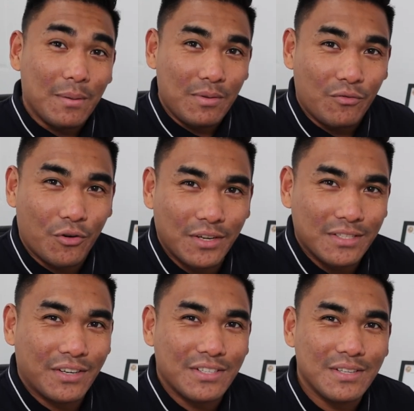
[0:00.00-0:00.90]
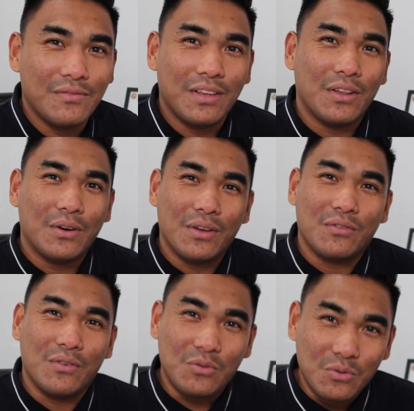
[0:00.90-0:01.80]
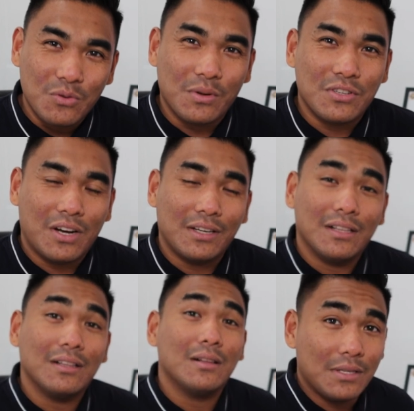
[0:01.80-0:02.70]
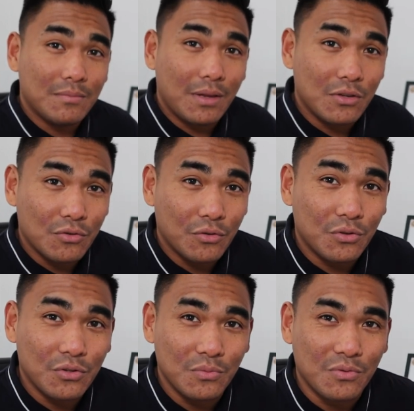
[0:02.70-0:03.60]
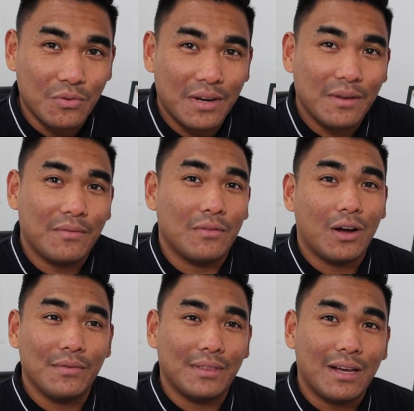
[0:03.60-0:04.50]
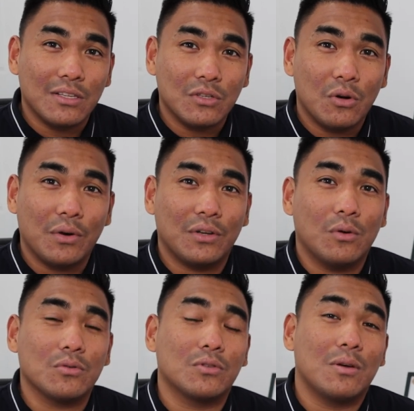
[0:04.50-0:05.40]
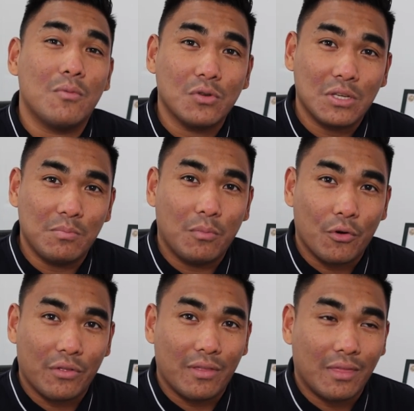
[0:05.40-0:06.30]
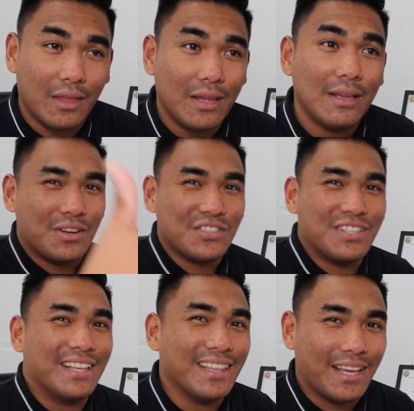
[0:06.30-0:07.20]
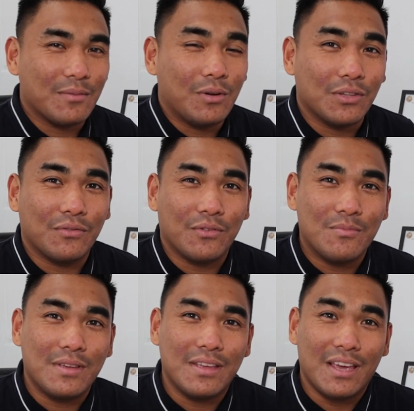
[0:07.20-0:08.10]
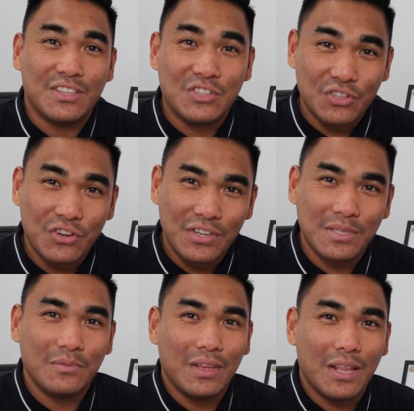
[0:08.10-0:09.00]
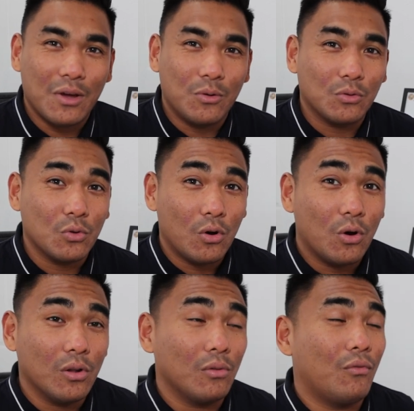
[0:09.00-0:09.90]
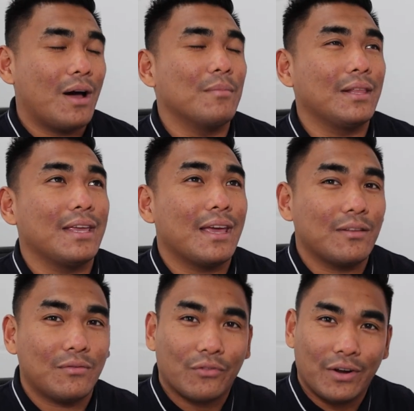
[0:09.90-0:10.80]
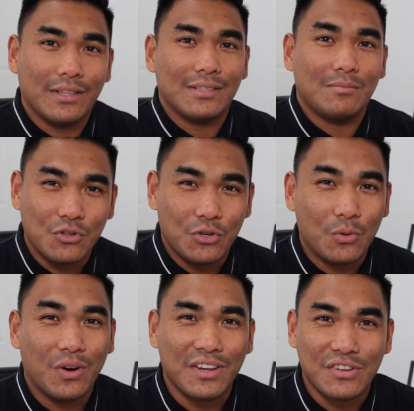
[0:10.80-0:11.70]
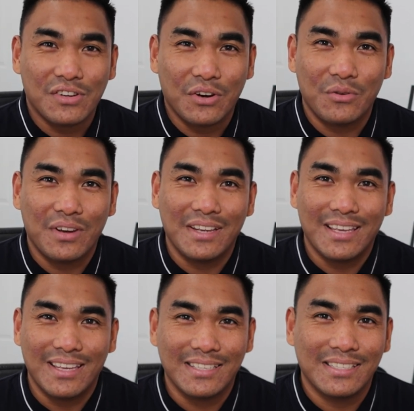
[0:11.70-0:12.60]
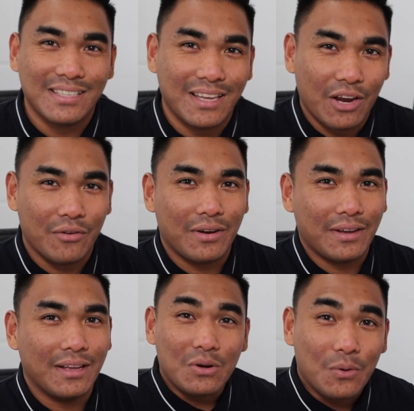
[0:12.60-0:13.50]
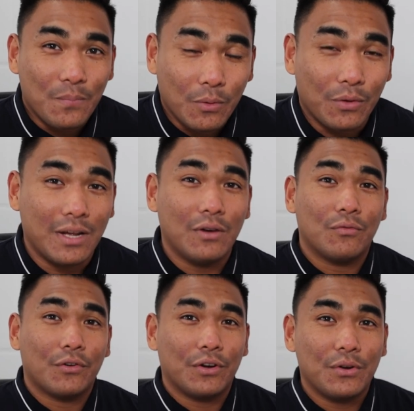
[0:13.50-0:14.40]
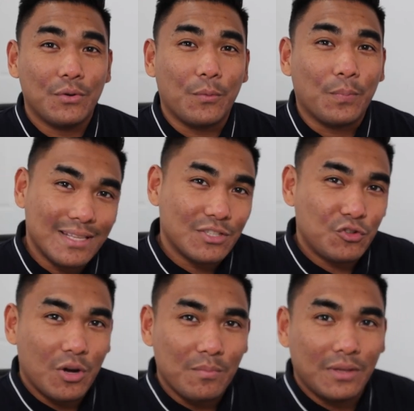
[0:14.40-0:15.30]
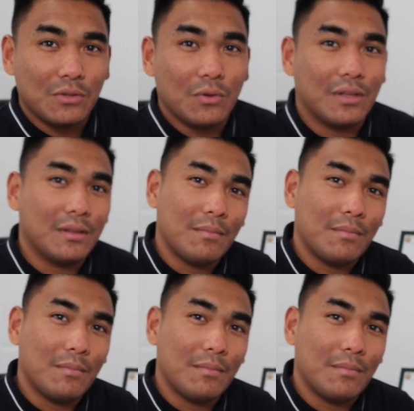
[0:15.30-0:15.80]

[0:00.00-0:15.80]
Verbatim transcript: But before I start this video, if you're new to my channel, please make sure to subscribe if you haven't done so, and also the most important thing, smash that like button for me and share this video to all family and friends, because you know why, sharing is scary. So without further ado, let's jump into it.